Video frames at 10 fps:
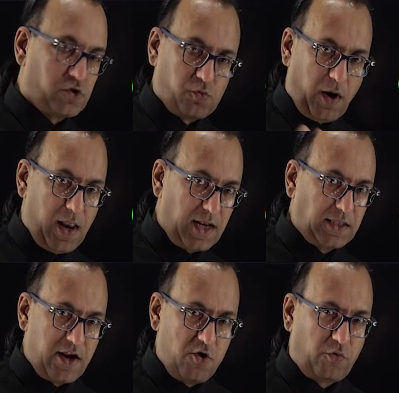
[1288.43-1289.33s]
to collect
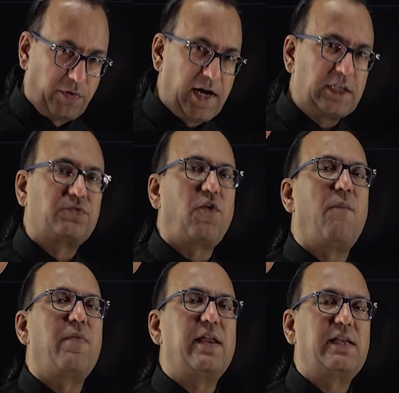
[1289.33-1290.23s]
the nutrients
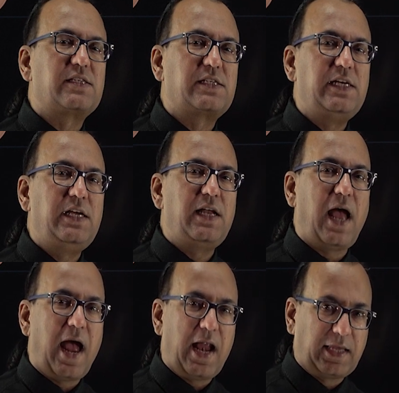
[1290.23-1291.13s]
from the intestine
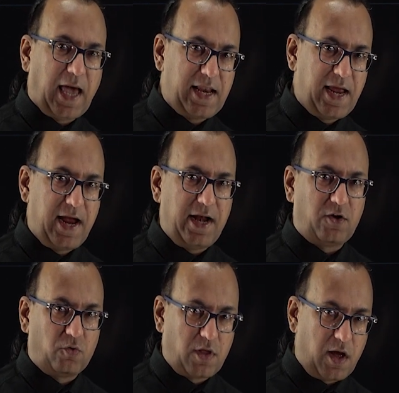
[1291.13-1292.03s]
and carry it
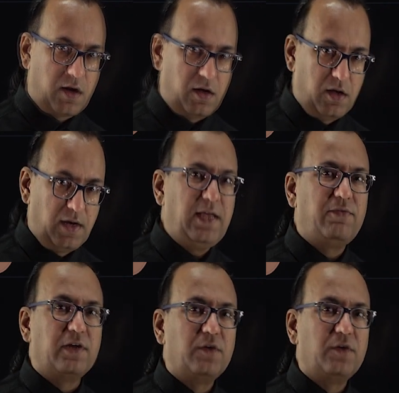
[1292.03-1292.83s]
to the liver